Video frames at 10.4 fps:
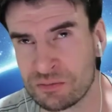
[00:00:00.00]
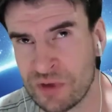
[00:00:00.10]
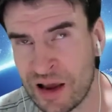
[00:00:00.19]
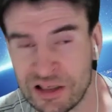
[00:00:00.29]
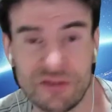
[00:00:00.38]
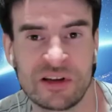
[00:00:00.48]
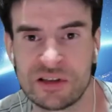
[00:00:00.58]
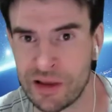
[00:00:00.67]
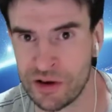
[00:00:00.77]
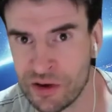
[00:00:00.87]
activities
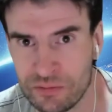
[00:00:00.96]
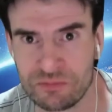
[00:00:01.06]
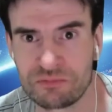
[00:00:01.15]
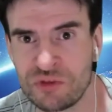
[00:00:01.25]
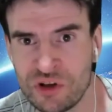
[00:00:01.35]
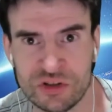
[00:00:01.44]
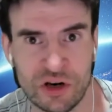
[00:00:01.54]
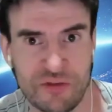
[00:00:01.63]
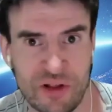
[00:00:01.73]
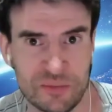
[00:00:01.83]
that you can use
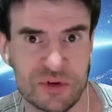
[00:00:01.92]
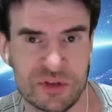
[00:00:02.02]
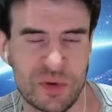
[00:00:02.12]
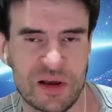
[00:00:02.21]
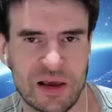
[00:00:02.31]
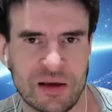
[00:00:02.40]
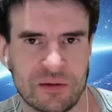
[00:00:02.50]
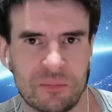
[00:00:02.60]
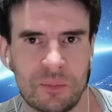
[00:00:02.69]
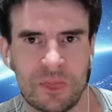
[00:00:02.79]
to develop your
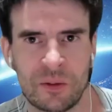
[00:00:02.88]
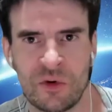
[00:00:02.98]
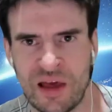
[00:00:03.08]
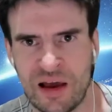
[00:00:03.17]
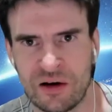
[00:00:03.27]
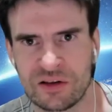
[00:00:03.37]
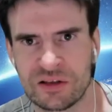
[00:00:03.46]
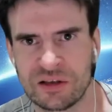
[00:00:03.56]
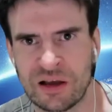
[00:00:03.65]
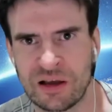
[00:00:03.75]
speaking
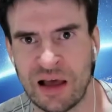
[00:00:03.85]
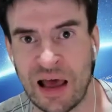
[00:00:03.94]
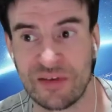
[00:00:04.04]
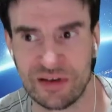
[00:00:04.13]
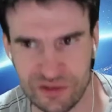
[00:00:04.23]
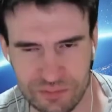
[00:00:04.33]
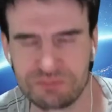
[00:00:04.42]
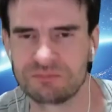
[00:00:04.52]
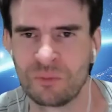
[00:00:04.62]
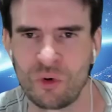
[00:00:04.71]
without having to
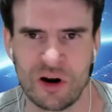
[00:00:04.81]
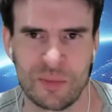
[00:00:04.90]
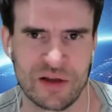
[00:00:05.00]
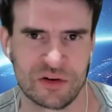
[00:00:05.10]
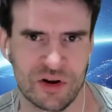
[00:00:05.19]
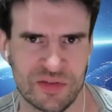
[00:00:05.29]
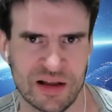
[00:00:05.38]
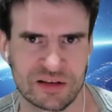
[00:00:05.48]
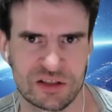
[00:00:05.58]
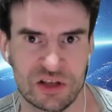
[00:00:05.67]
worry about doing
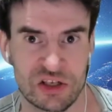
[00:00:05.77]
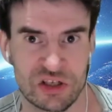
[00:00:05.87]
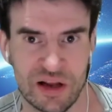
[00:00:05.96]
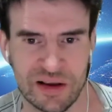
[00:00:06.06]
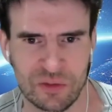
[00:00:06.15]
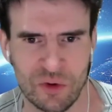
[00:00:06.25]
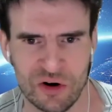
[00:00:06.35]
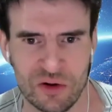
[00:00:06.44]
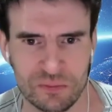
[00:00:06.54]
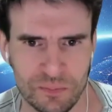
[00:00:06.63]
that scheduling and
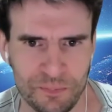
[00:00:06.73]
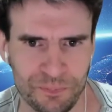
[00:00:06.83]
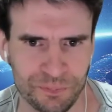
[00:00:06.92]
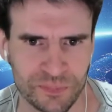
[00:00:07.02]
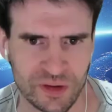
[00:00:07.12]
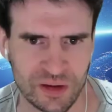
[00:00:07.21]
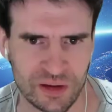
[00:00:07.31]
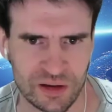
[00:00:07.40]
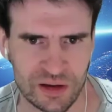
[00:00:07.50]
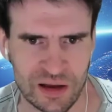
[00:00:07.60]
whatnot.
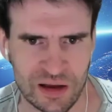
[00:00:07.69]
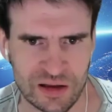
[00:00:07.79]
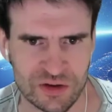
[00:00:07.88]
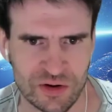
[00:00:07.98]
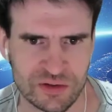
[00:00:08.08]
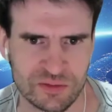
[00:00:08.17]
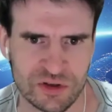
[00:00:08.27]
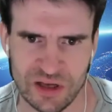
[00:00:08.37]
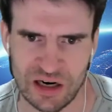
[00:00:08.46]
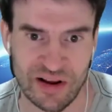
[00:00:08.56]
So it's
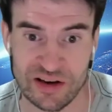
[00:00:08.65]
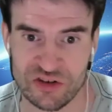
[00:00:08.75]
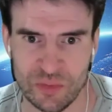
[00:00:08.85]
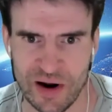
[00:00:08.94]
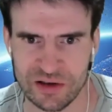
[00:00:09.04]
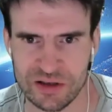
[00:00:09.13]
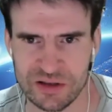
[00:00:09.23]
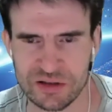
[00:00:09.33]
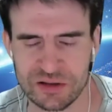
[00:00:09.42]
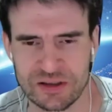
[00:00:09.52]
just kind of extra
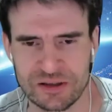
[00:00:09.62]
practice.